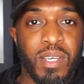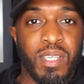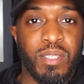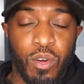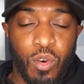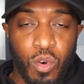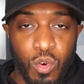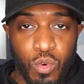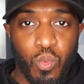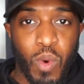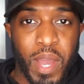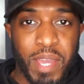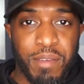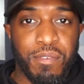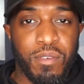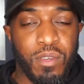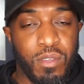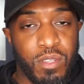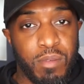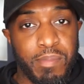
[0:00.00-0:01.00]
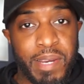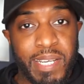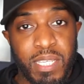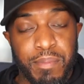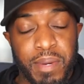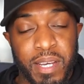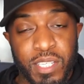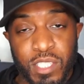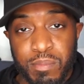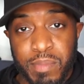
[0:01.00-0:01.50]
is a good way for you to make
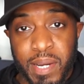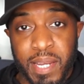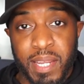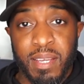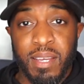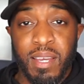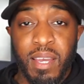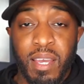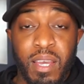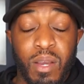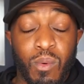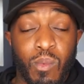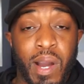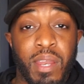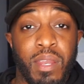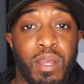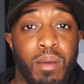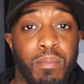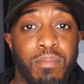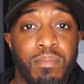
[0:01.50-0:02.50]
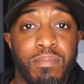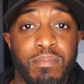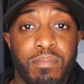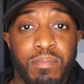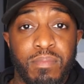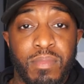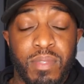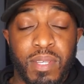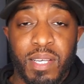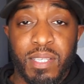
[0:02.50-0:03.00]
some extra money. One of them,
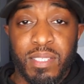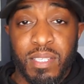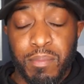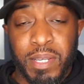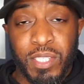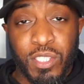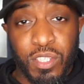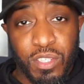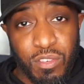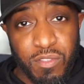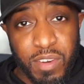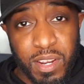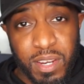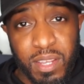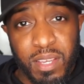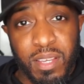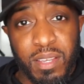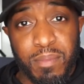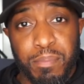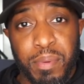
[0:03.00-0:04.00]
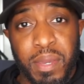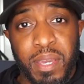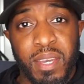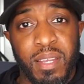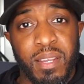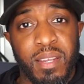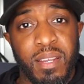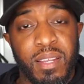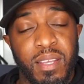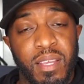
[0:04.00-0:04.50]
as I mentioned already,
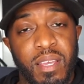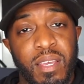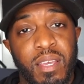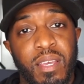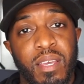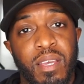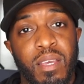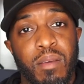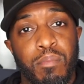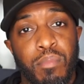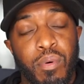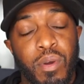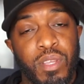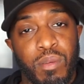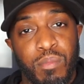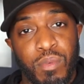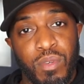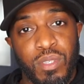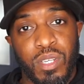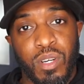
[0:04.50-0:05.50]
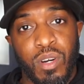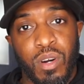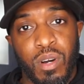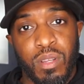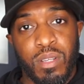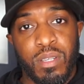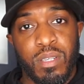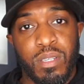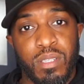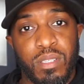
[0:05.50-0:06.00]
being putting your music
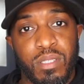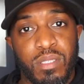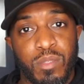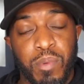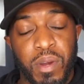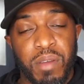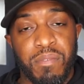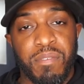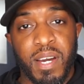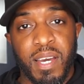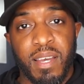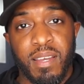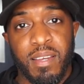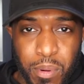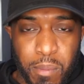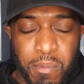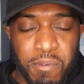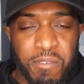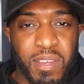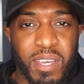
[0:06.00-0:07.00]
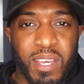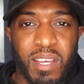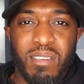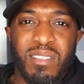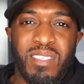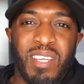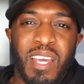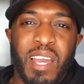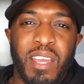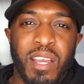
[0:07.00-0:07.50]
on Spotify. Probably
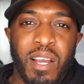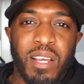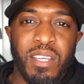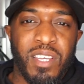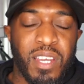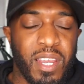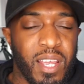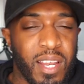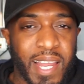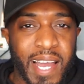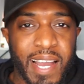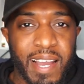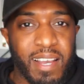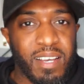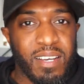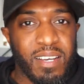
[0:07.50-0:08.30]
thinking, yeah, you need like